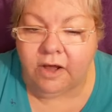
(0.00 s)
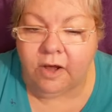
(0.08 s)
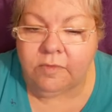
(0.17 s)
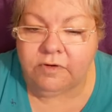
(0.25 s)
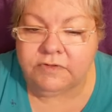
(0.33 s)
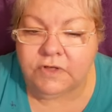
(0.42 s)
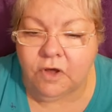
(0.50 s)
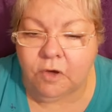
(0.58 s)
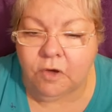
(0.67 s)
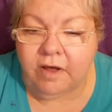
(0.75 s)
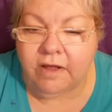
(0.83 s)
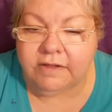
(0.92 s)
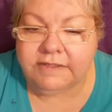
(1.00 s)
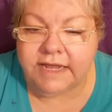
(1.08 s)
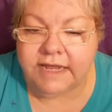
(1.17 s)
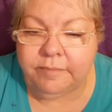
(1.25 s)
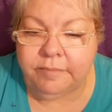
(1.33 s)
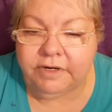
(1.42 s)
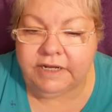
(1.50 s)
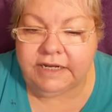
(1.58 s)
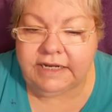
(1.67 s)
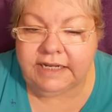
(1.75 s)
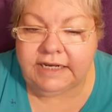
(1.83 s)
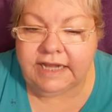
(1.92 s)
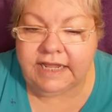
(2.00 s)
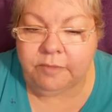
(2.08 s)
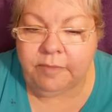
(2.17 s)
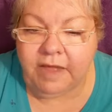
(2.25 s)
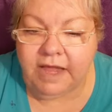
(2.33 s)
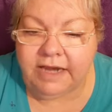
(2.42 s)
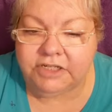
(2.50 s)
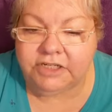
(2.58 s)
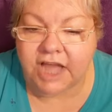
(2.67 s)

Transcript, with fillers: Almost Cobalt and Burgundy Nail Polish.